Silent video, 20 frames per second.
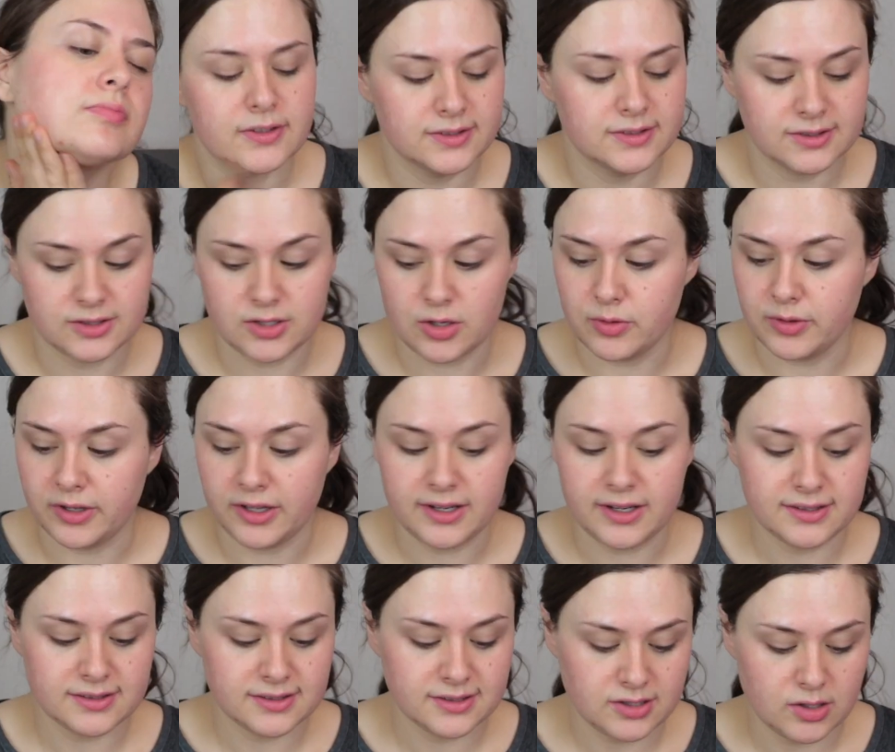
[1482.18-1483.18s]
So good.
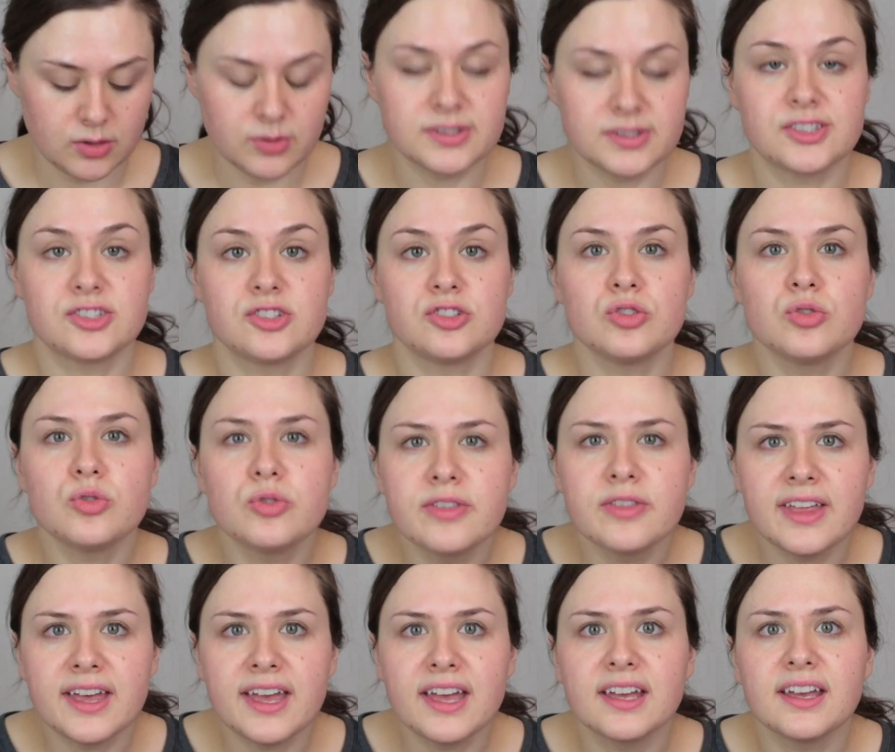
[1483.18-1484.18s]
It's so
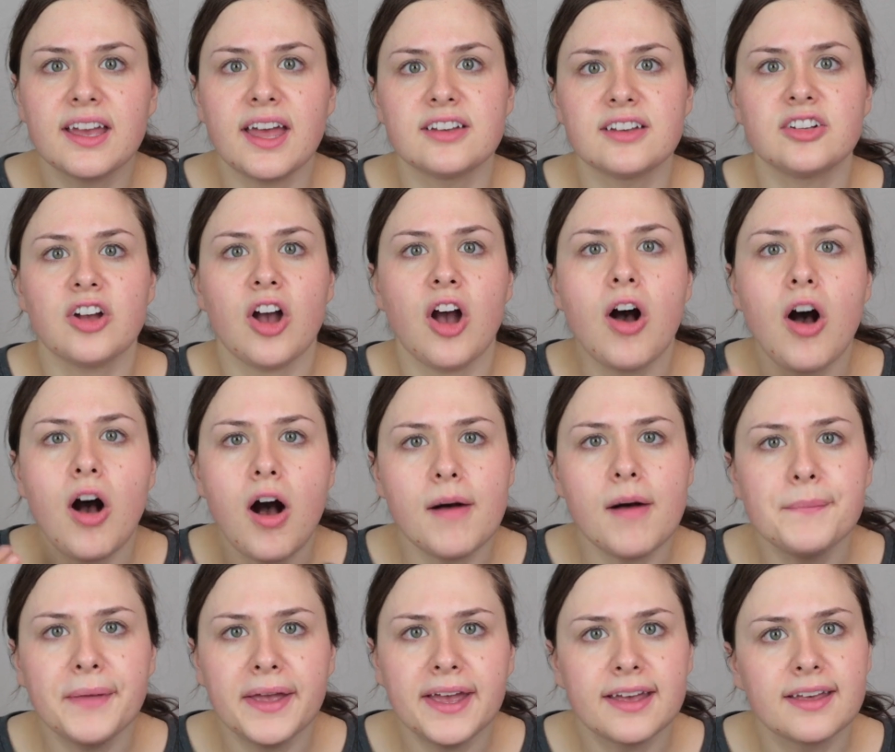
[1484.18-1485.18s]
soothing and
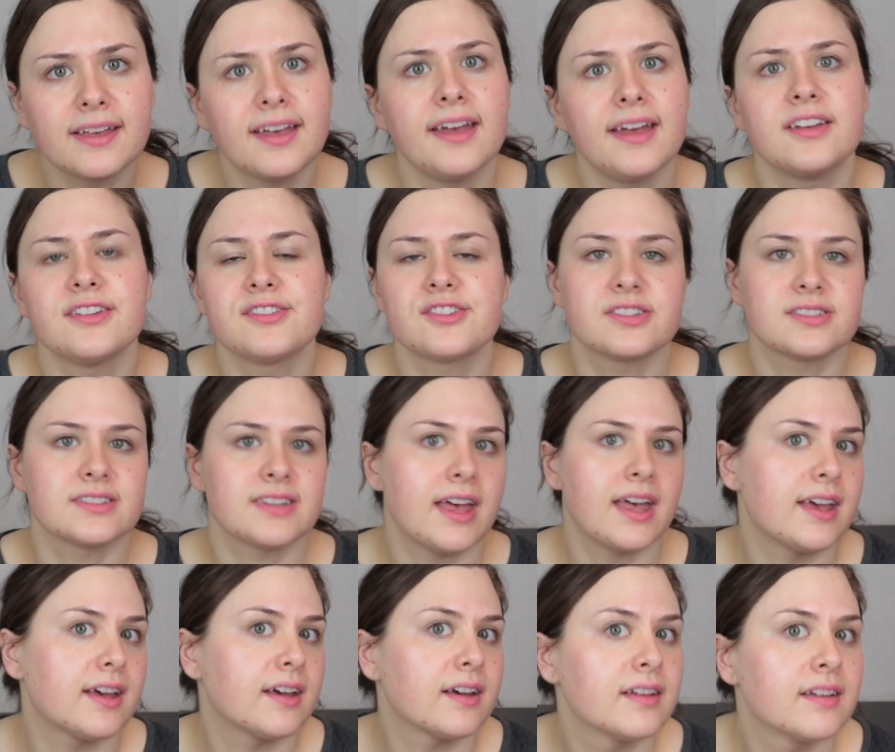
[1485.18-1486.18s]
calming, and it just
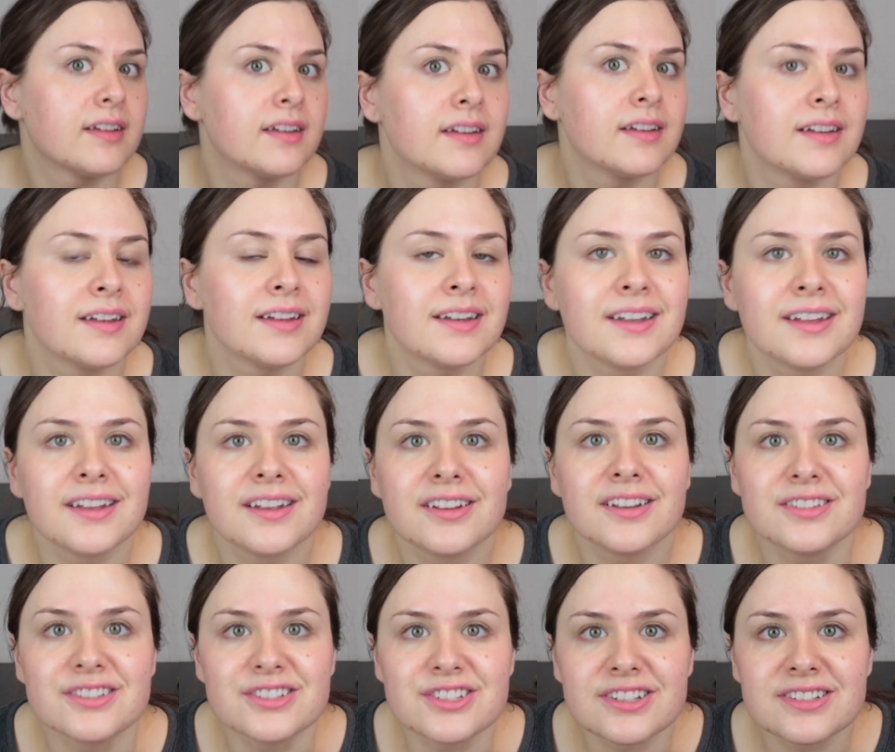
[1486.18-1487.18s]
like,
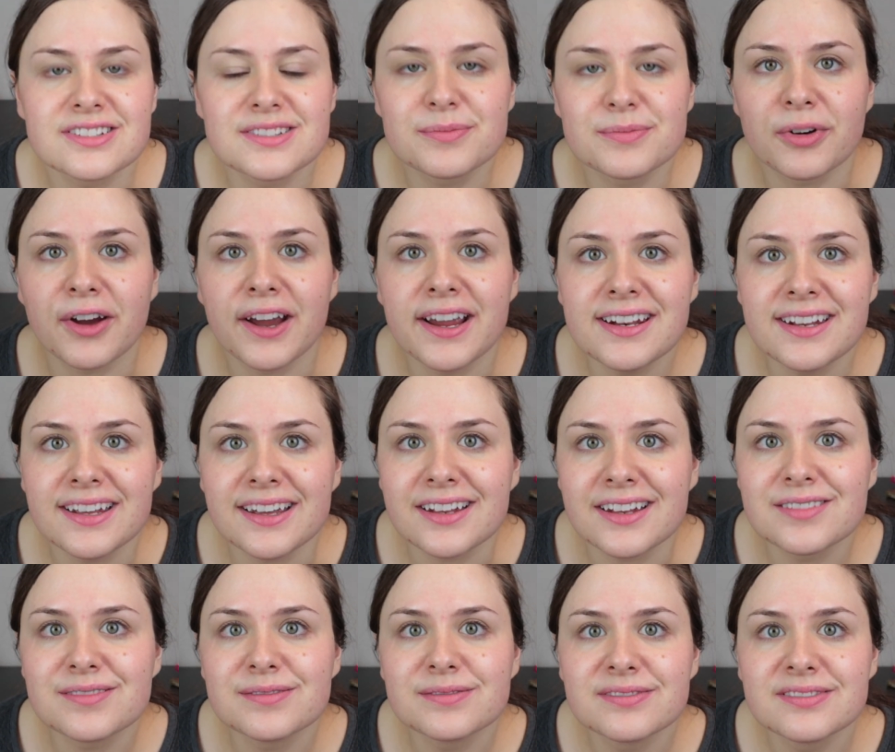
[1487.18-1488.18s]
it's just
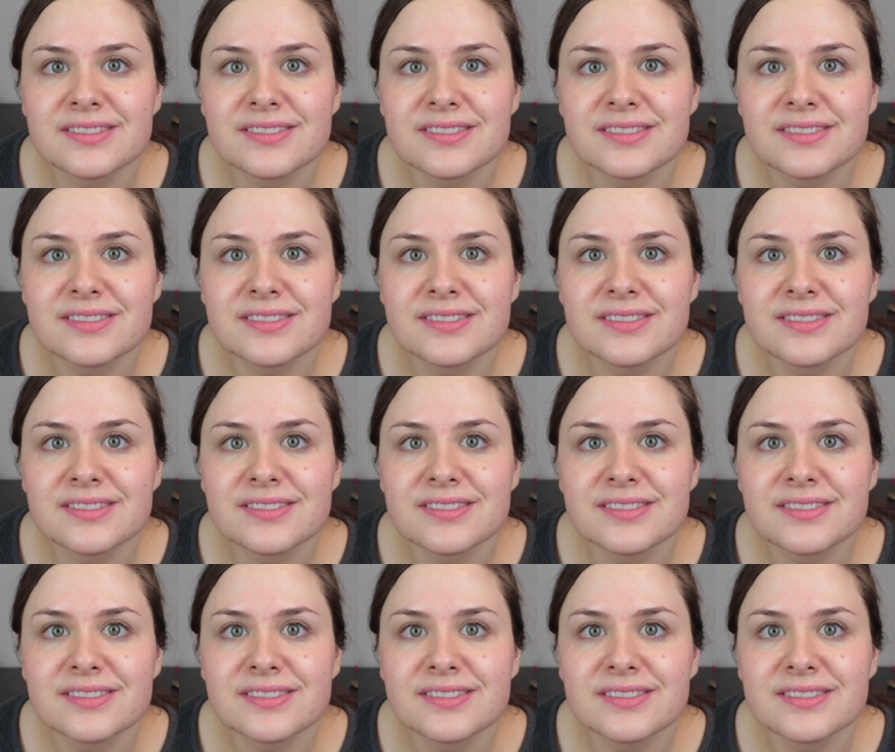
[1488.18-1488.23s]
radiant.